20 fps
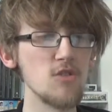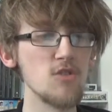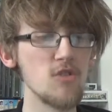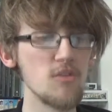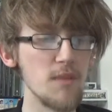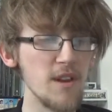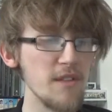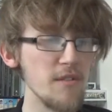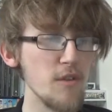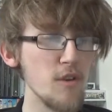because
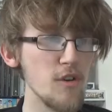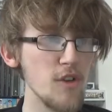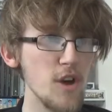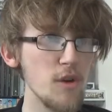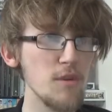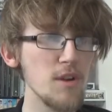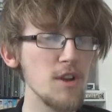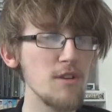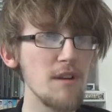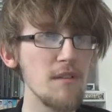believe it or not,
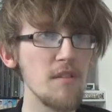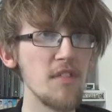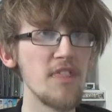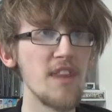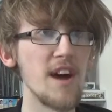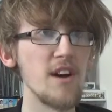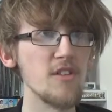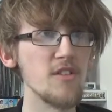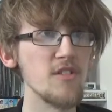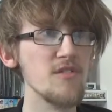we do have a
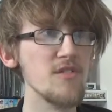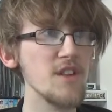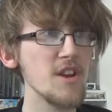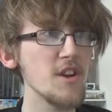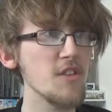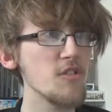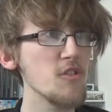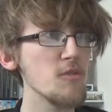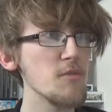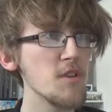thousand
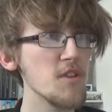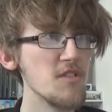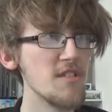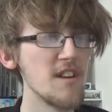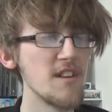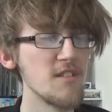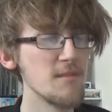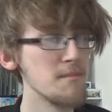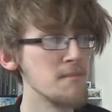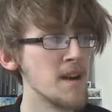videos almost.
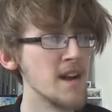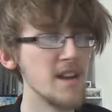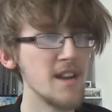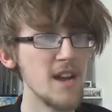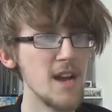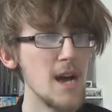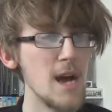That's mad.